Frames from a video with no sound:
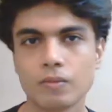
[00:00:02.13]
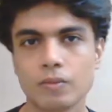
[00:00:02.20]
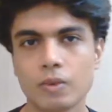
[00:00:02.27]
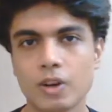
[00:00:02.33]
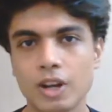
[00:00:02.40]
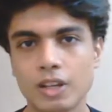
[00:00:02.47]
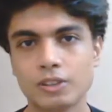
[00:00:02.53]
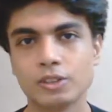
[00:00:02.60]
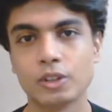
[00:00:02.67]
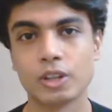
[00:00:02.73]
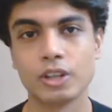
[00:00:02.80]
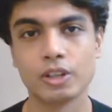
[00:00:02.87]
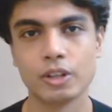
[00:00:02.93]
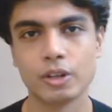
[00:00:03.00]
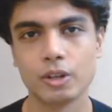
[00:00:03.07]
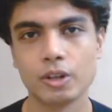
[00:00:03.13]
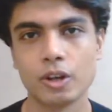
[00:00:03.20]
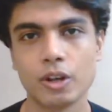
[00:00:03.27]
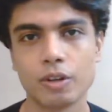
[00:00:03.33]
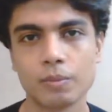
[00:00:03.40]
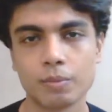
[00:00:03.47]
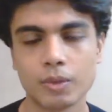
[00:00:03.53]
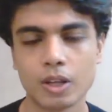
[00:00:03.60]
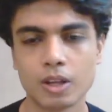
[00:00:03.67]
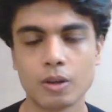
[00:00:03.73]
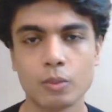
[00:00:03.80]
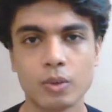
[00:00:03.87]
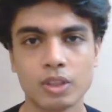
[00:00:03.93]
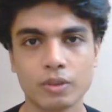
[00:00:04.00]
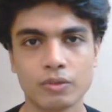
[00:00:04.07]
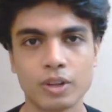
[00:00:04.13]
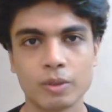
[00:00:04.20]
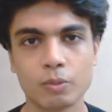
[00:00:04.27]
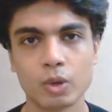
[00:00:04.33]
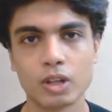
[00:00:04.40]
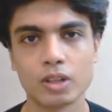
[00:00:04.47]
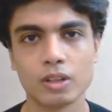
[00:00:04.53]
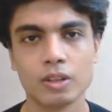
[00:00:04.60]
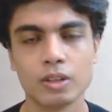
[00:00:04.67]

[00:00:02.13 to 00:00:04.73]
Alright, so continuing on with the framework.